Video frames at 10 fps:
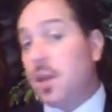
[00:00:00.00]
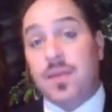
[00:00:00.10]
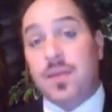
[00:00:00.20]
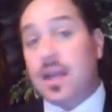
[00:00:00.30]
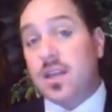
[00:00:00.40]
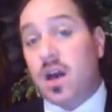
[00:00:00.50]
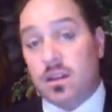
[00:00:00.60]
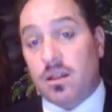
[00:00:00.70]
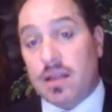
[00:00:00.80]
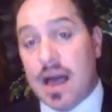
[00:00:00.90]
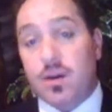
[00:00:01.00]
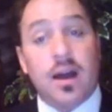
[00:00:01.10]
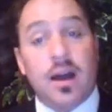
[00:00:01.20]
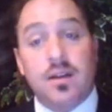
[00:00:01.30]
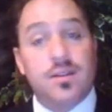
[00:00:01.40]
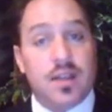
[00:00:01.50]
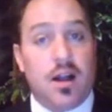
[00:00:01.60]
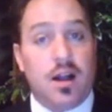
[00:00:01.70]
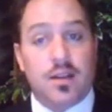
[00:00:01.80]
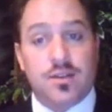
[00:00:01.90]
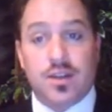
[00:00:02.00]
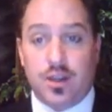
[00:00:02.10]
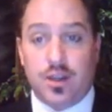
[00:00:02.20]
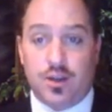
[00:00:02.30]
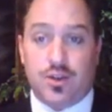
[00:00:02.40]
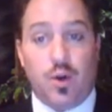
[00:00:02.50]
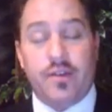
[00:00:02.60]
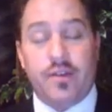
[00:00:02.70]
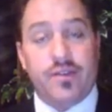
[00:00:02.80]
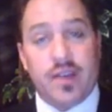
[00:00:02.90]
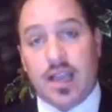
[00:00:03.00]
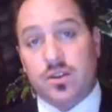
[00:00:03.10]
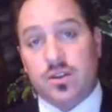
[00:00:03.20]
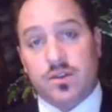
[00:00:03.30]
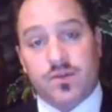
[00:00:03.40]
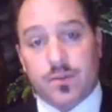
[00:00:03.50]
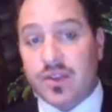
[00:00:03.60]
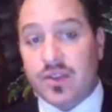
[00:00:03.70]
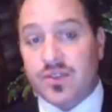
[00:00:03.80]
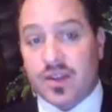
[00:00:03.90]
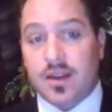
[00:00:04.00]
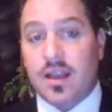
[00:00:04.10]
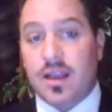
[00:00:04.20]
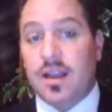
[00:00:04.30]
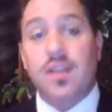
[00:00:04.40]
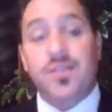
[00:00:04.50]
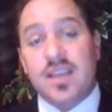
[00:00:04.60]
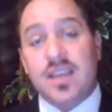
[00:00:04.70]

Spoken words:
something not allowed under the Constitution qualifications for president.